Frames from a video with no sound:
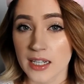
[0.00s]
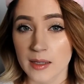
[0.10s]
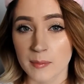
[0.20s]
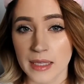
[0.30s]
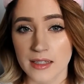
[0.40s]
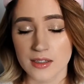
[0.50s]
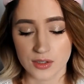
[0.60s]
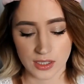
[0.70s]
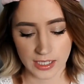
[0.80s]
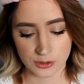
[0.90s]
It makes
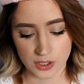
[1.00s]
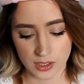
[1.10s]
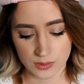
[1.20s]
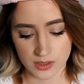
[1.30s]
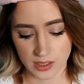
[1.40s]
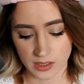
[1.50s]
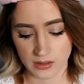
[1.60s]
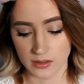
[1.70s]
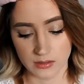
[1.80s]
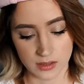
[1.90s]
your eyeshadow stay
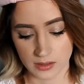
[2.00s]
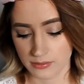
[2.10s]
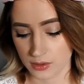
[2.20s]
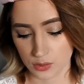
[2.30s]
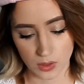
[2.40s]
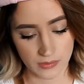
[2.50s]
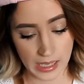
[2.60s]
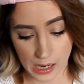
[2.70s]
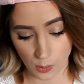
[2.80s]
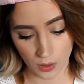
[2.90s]
literally for 12
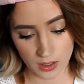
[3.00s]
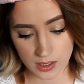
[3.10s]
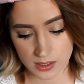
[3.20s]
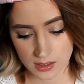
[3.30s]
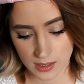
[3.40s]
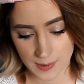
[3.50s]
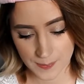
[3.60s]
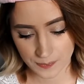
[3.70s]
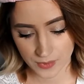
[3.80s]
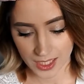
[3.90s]
hours.
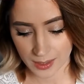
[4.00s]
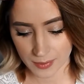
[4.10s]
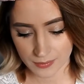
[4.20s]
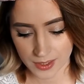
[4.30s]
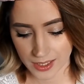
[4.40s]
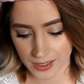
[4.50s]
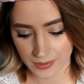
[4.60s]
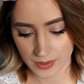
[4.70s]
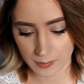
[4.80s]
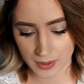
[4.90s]
I've been really
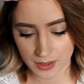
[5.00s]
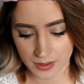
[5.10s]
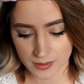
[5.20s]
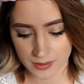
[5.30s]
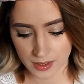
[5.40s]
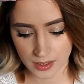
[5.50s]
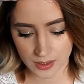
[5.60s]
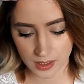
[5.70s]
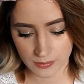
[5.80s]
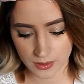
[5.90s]
loving because it
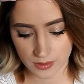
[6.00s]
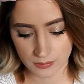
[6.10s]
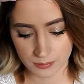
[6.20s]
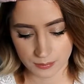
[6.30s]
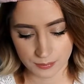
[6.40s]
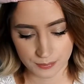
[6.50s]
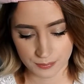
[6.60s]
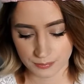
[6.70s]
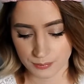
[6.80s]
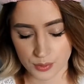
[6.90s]
never
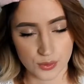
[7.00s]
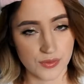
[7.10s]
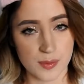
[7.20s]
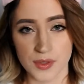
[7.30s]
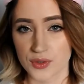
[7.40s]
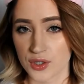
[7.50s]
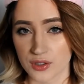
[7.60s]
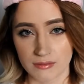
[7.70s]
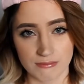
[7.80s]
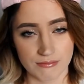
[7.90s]
proves me wrong.